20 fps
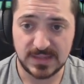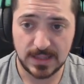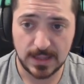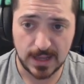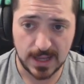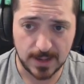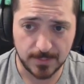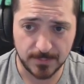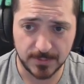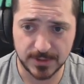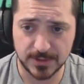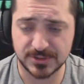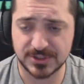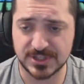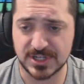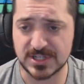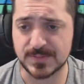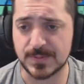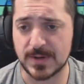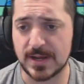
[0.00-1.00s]
I'm going to go
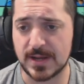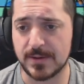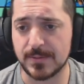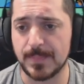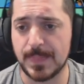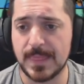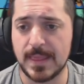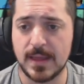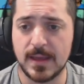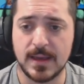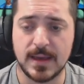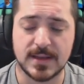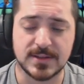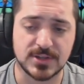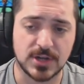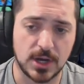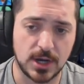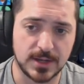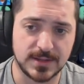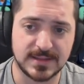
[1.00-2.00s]
Chase Brown.
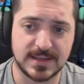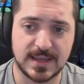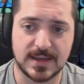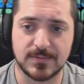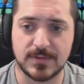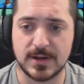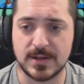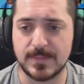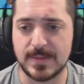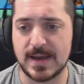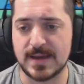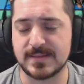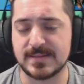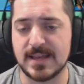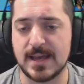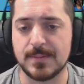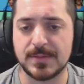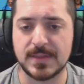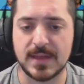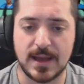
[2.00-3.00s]
It's hard to get running back
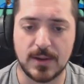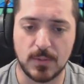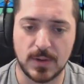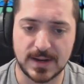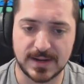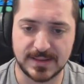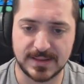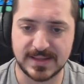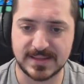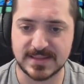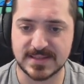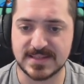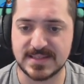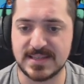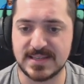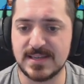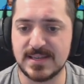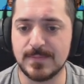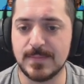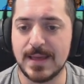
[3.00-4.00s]
depth. I want to like this
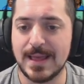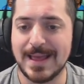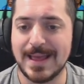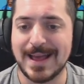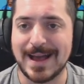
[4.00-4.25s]
team.